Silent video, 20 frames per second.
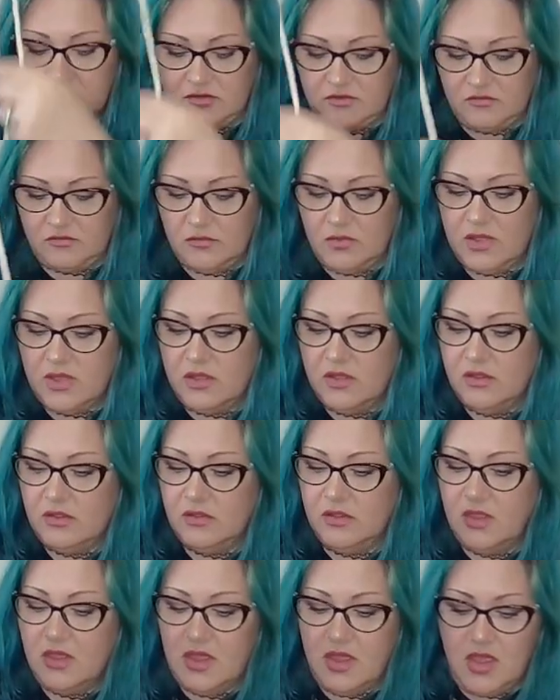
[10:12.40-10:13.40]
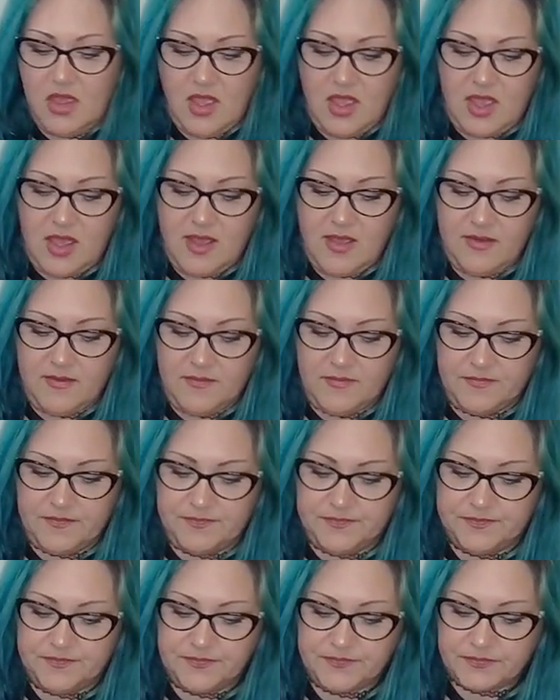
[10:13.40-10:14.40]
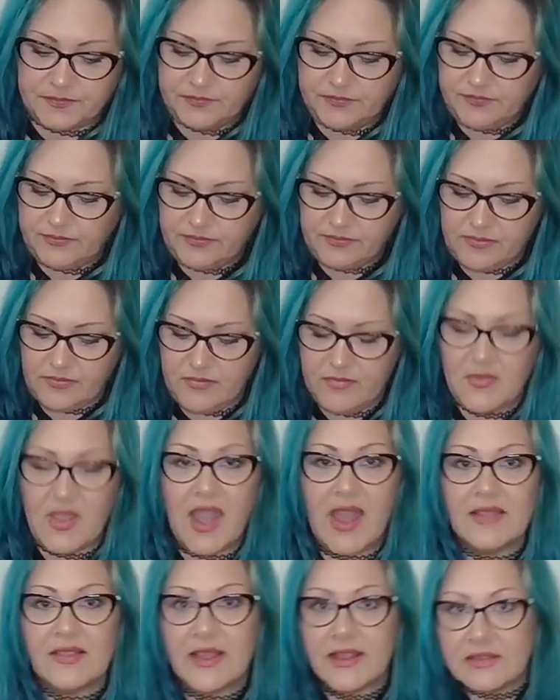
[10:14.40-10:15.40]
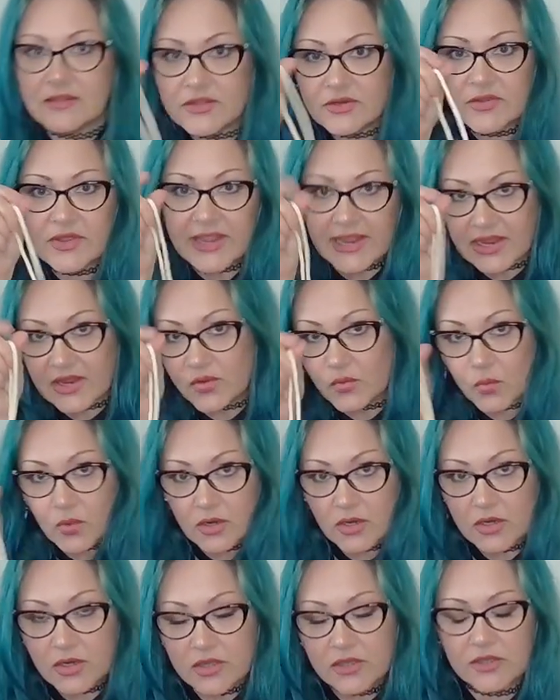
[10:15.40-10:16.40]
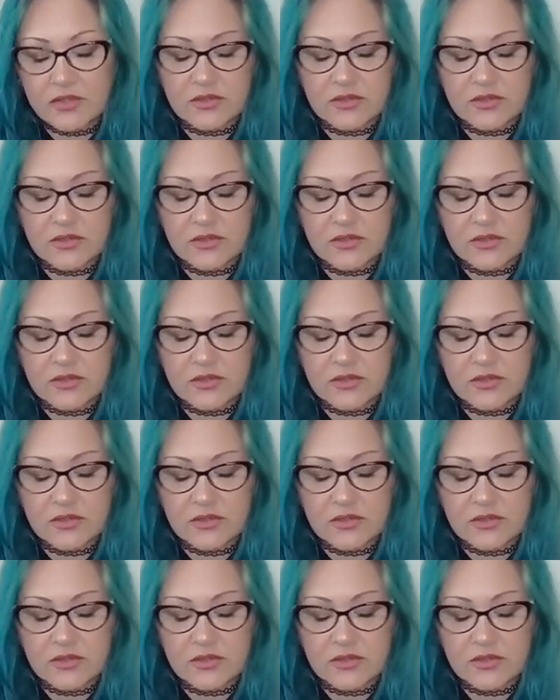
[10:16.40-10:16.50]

as well. Um, I like little handwork.